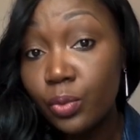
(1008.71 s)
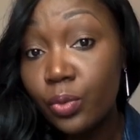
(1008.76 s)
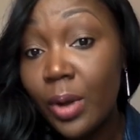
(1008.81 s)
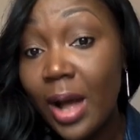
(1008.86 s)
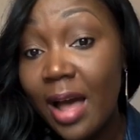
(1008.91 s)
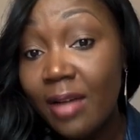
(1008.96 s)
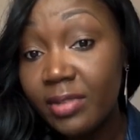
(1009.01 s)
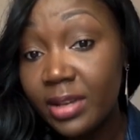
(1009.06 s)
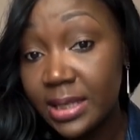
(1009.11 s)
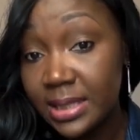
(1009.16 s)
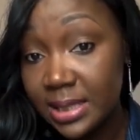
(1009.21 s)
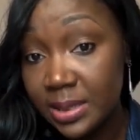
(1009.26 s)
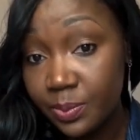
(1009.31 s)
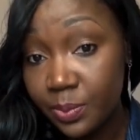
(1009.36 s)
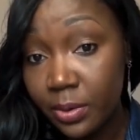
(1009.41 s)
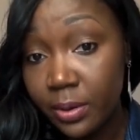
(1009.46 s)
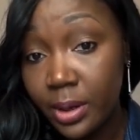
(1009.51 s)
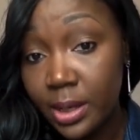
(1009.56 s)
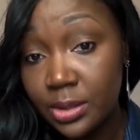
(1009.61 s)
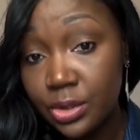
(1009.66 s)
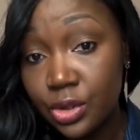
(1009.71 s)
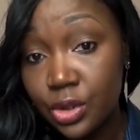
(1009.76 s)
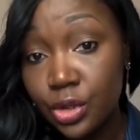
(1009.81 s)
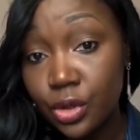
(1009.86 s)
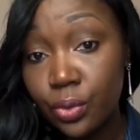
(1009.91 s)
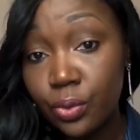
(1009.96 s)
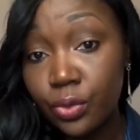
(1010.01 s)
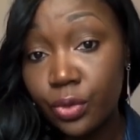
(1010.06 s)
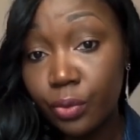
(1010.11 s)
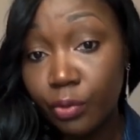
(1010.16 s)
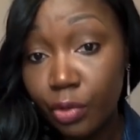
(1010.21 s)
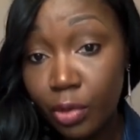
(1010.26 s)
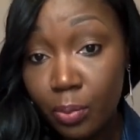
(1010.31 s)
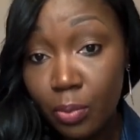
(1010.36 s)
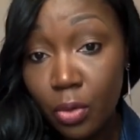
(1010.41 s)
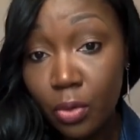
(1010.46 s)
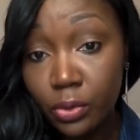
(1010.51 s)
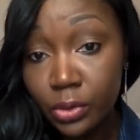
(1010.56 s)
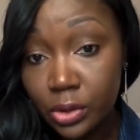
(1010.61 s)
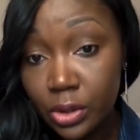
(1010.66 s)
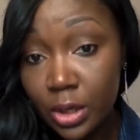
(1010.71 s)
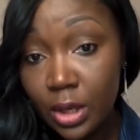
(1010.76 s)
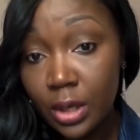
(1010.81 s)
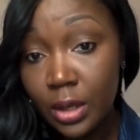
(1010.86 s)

have experienced, the remote,